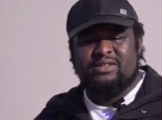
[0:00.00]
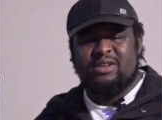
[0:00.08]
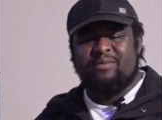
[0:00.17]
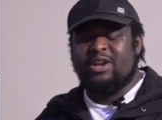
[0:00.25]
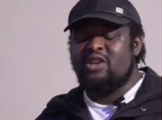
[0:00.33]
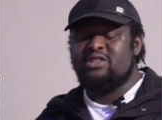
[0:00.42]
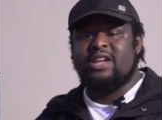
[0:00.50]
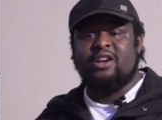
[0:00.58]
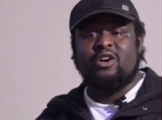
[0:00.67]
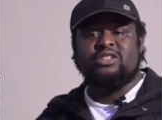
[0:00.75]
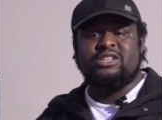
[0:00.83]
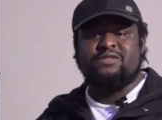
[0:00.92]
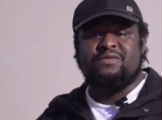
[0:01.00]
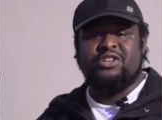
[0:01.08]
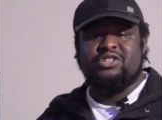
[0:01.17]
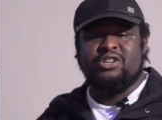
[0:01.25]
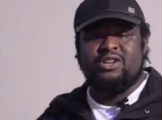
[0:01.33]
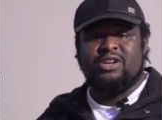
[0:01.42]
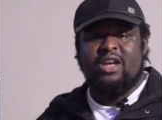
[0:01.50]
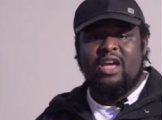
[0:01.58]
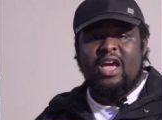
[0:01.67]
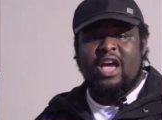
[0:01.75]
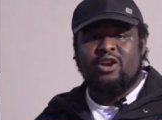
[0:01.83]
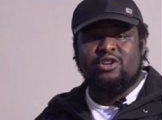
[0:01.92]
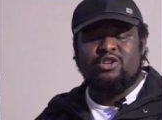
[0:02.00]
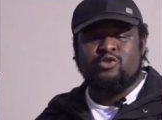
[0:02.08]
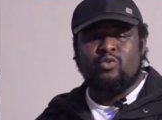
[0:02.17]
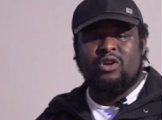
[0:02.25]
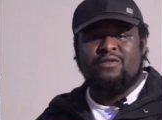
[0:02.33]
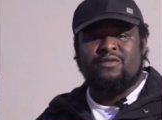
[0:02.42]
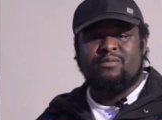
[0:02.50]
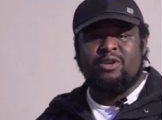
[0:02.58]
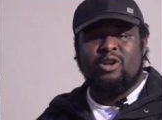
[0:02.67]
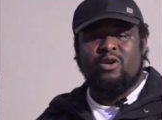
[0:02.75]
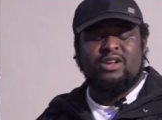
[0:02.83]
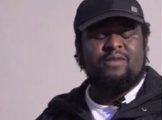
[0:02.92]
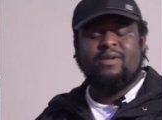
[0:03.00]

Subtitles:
He said, because I got this vision, I got this word from the Lord.